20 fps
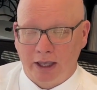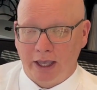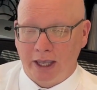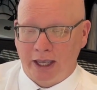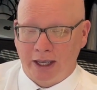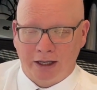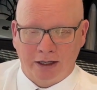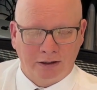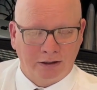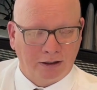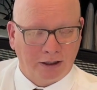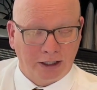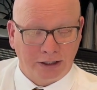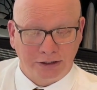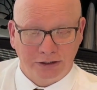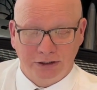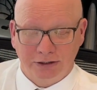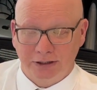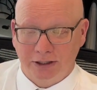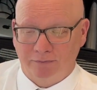And I
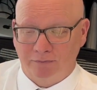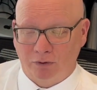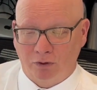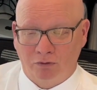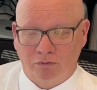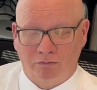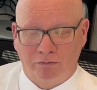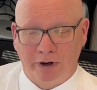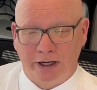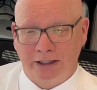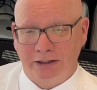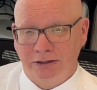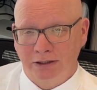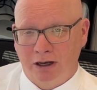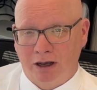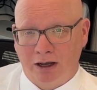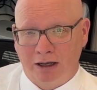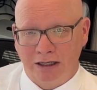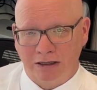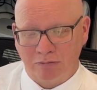just have a great
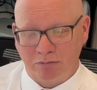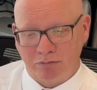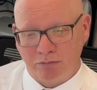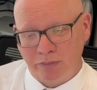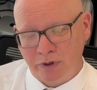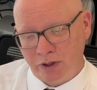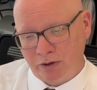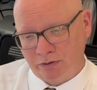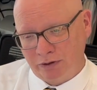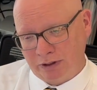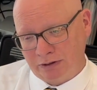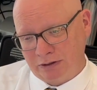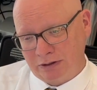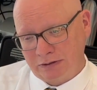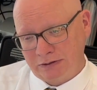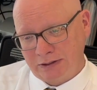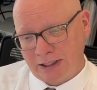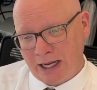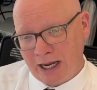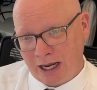time building
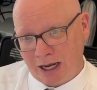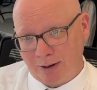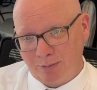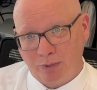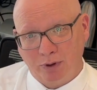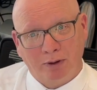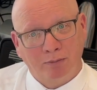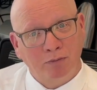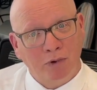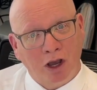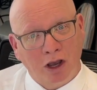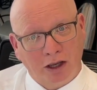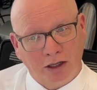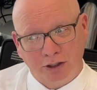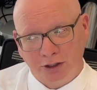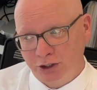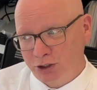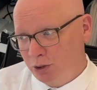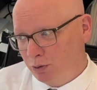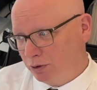this app. I'm not going to
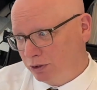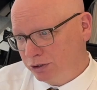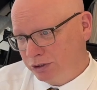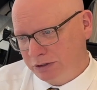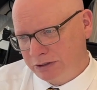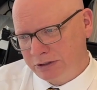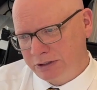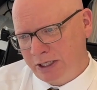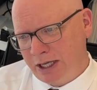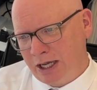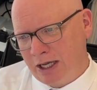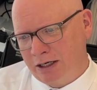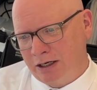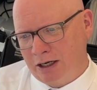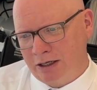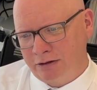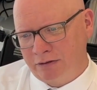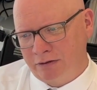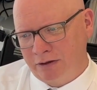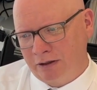show it just yet.
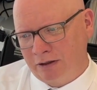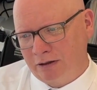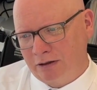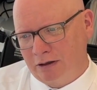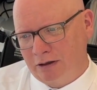I think